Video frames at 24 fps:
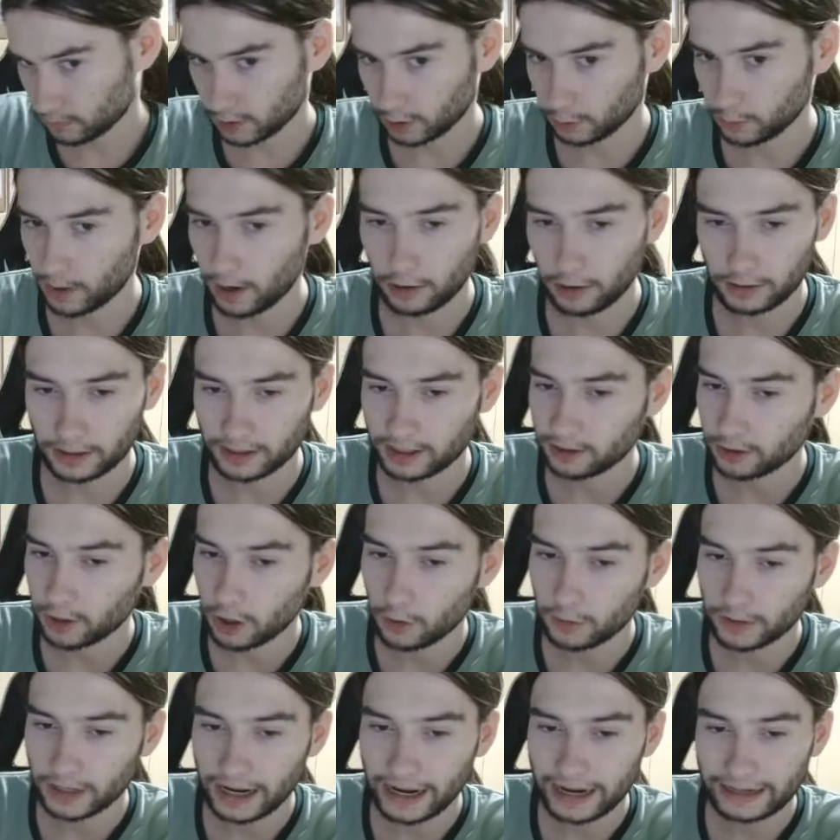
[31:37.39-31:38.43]
We already
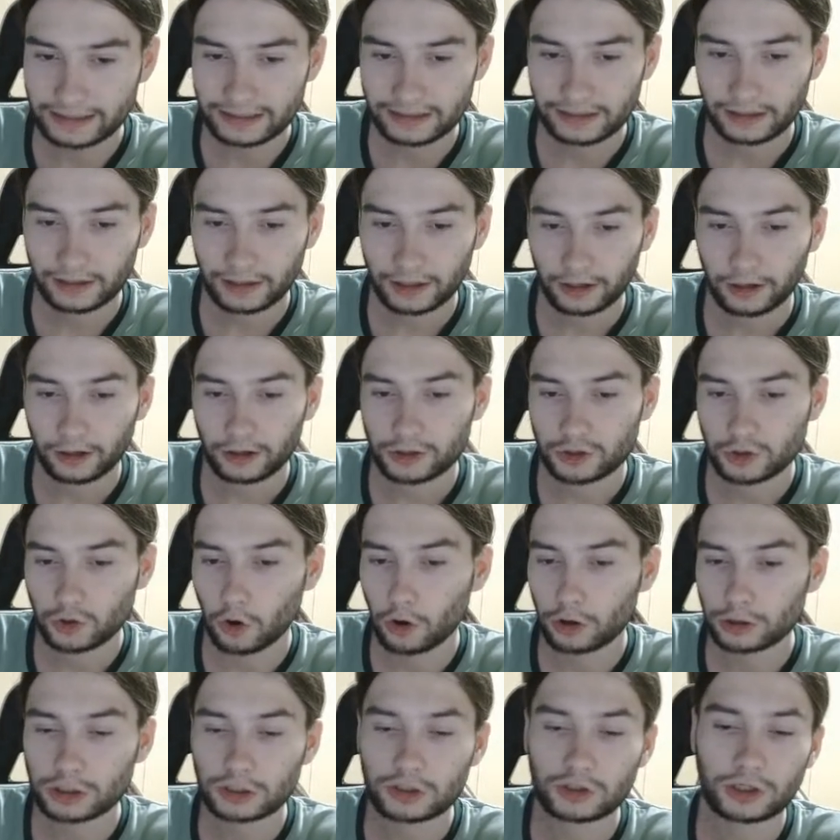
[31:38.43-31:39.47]
know that.
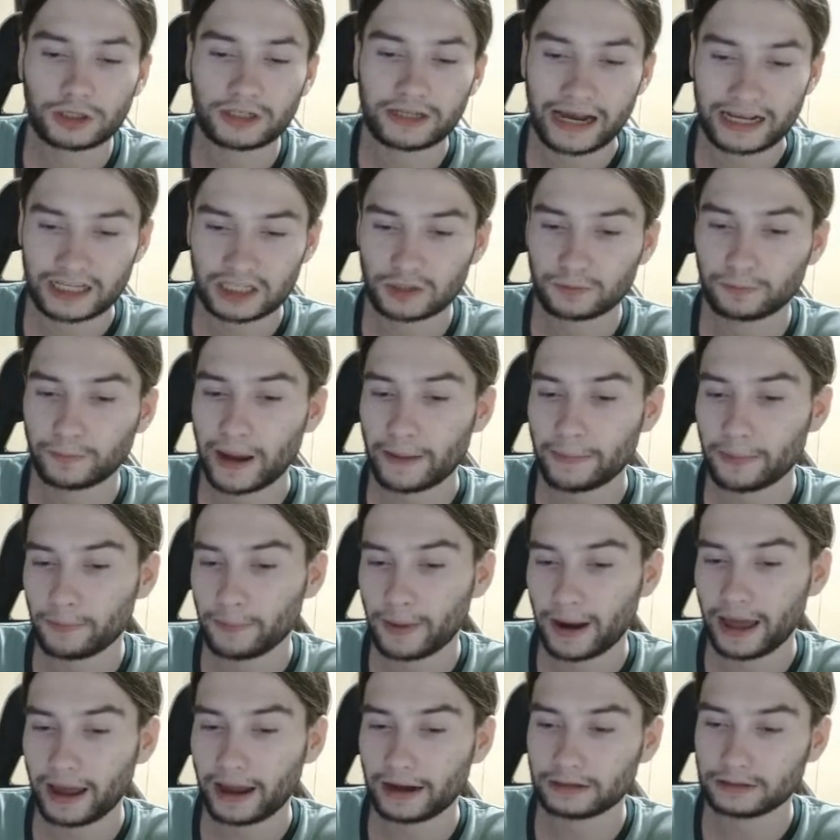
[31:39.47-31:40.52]
Sources suggest Pep
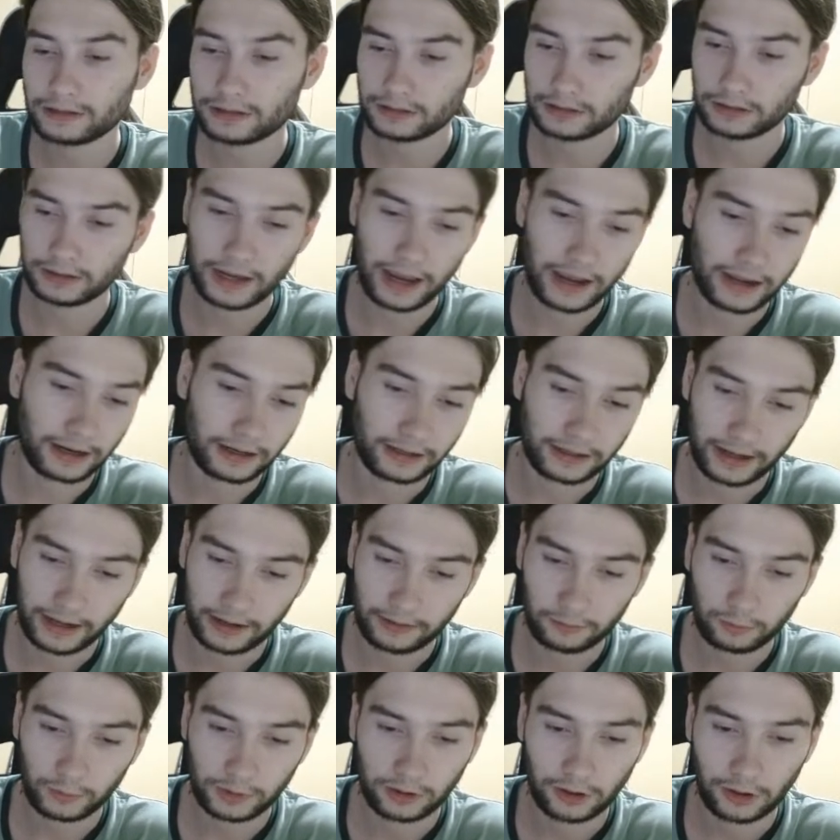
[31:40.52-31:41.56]
plans. Yeah,
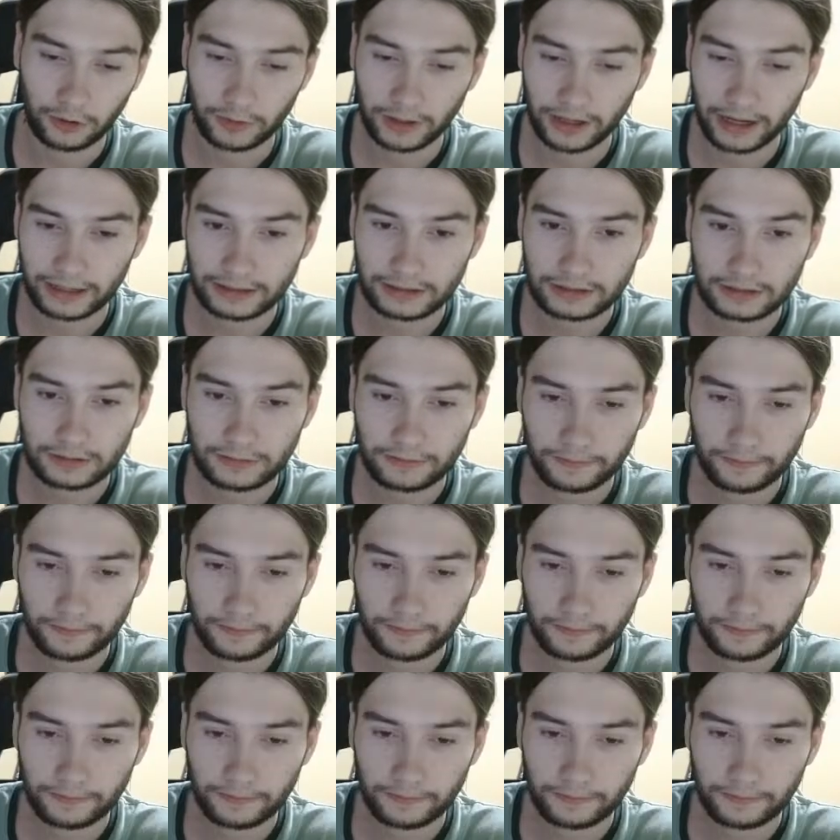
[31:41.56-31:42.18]
we know that.